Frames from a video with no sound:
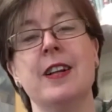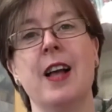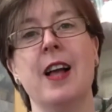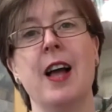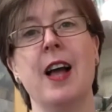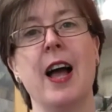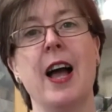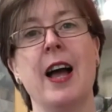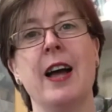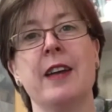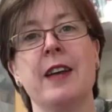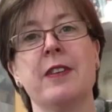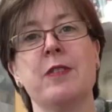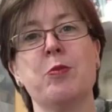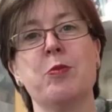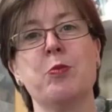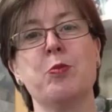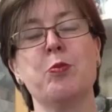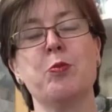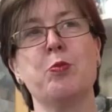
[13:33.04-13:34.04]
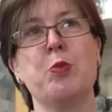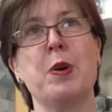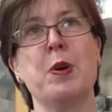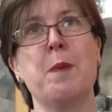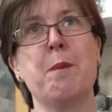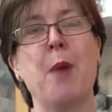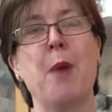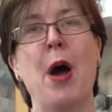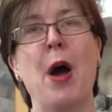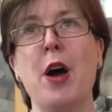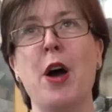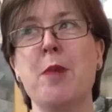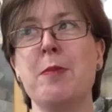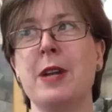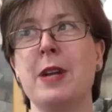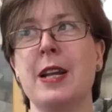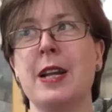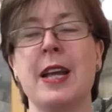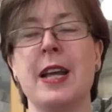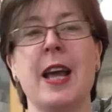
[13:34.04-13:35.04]
And we're
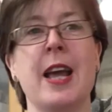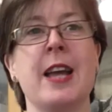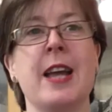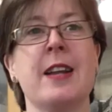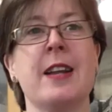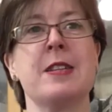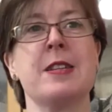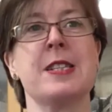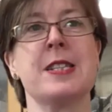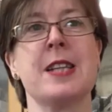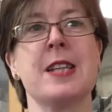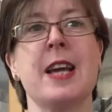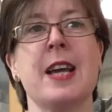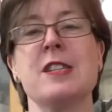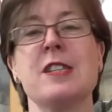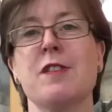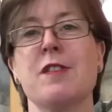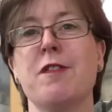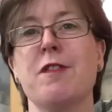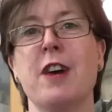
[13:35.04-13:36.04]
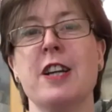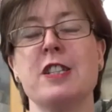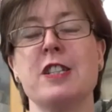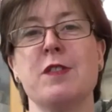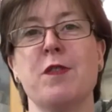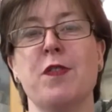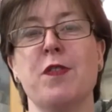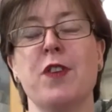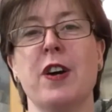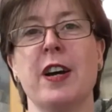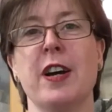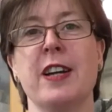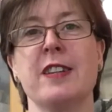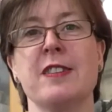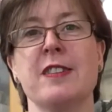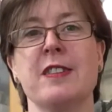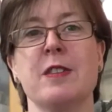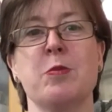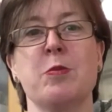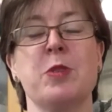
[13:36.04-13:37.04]
permanently in a state of fight and flight
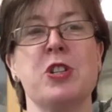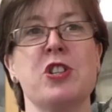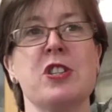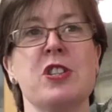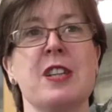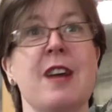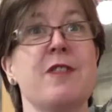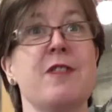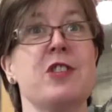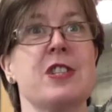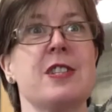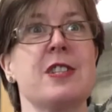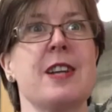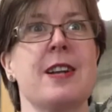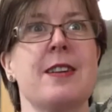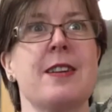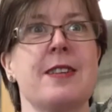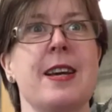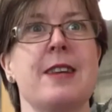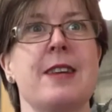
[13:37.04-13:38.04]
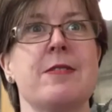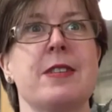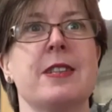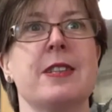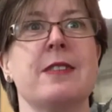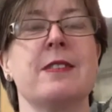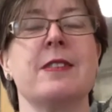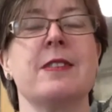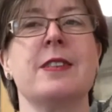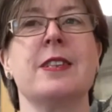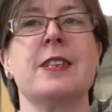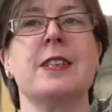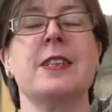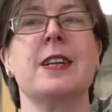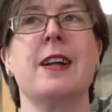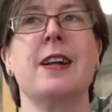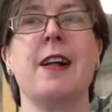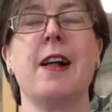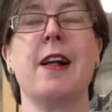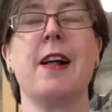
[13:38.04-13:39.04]
that we just have to settle down in
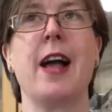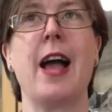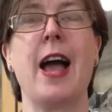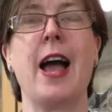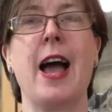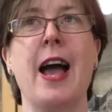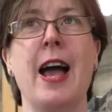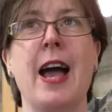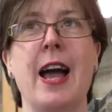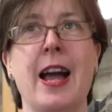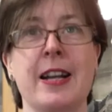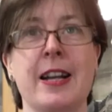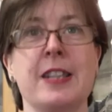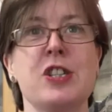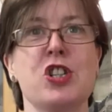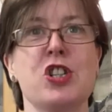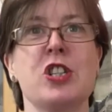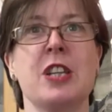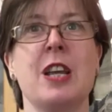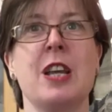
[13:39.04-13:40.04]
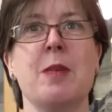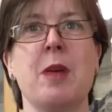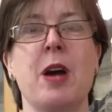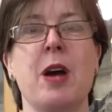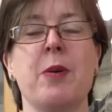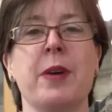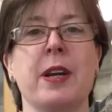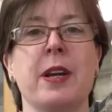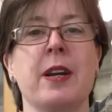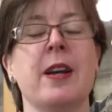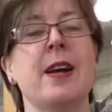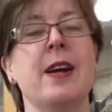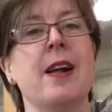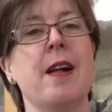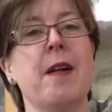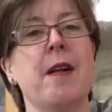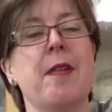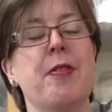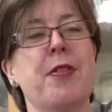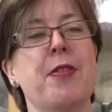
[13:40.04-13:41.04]
and just keep going.
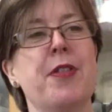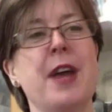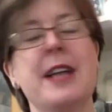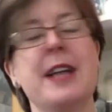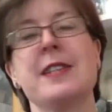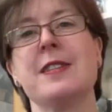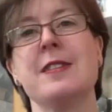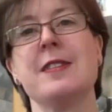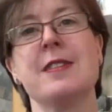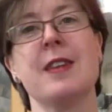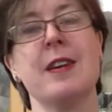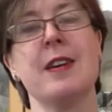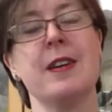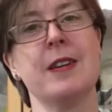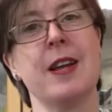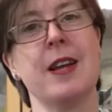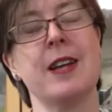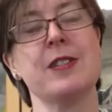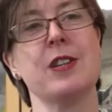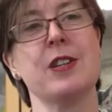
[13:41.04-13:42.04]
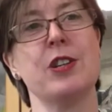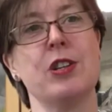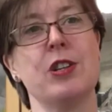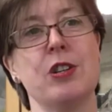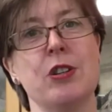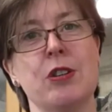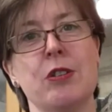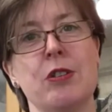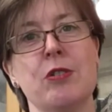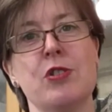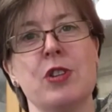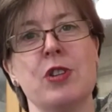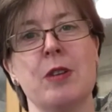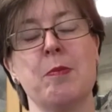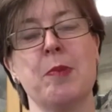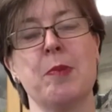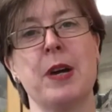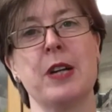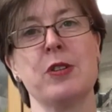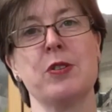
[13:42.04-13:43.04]
That in turn has a huge
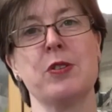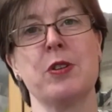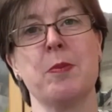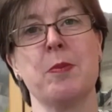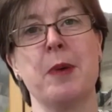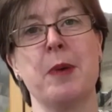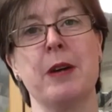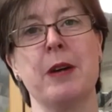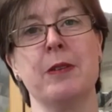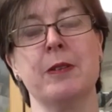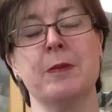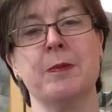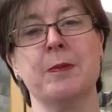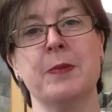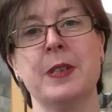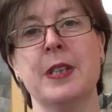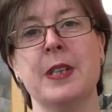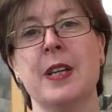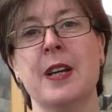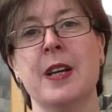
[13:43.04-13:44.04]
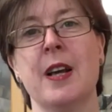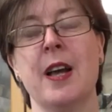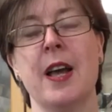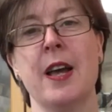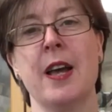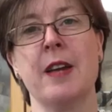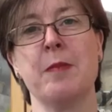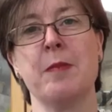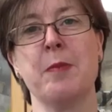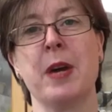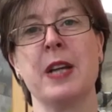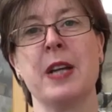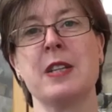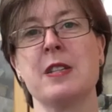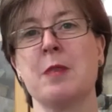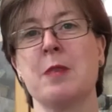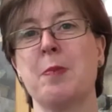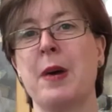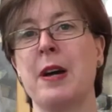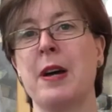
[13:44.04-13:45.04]
impact on the bowel. It makes
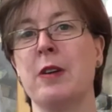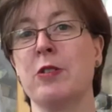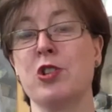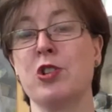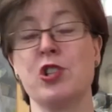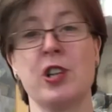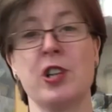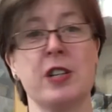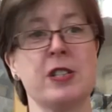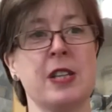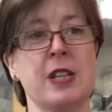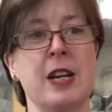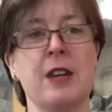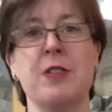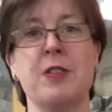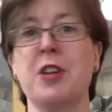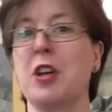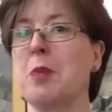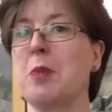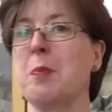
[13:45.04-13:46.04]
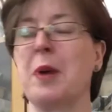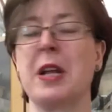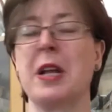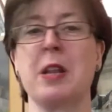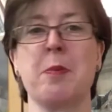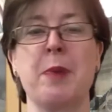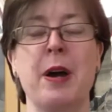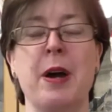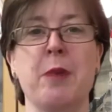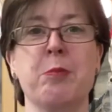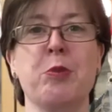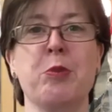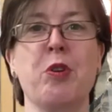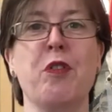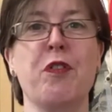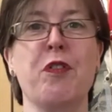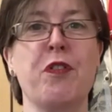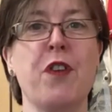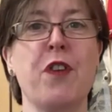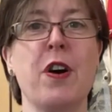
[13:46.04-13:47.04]
the bowel shut down. It can make the bowel move
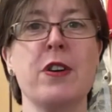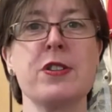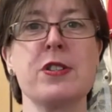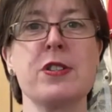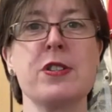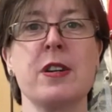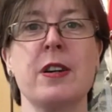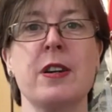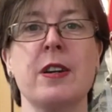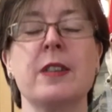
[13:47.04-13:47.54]
faster.